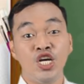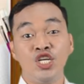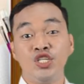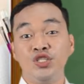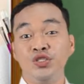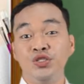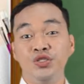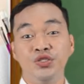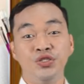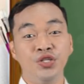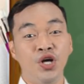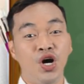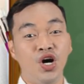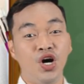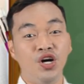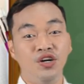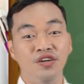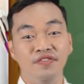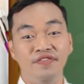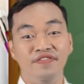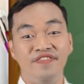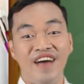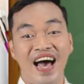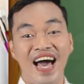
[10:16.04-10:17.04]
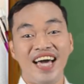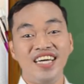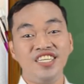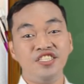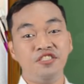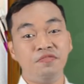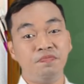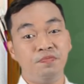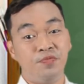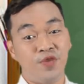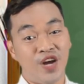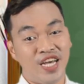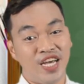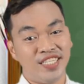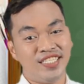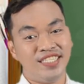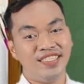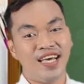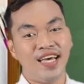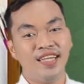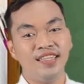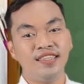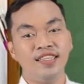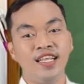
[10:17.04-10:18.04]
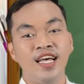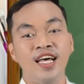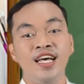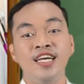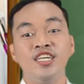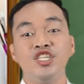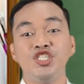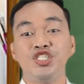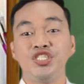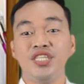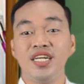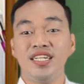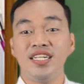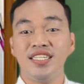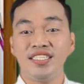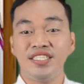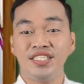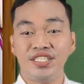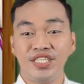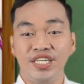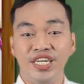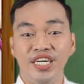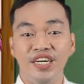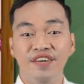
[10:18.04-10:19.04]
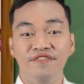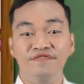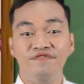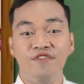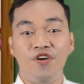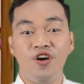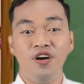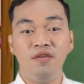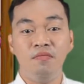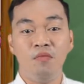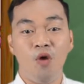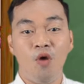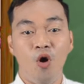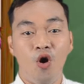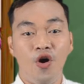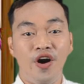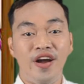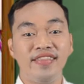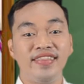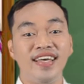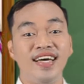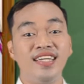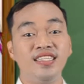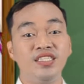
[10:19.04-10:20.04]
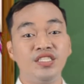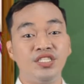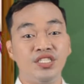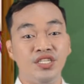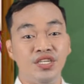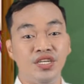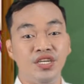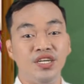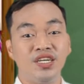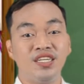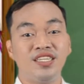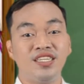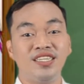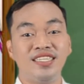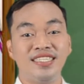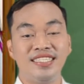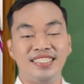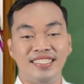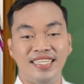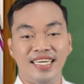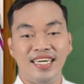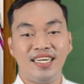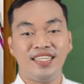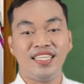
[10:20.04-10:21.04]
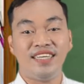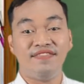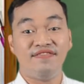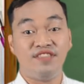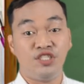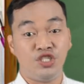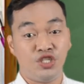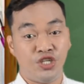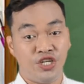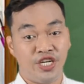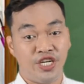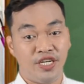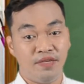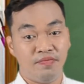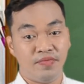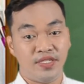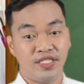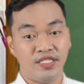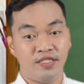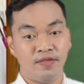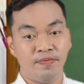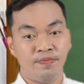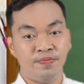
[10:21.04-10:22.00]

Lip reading: No vice president shall serve for more than 2 consecutive terms.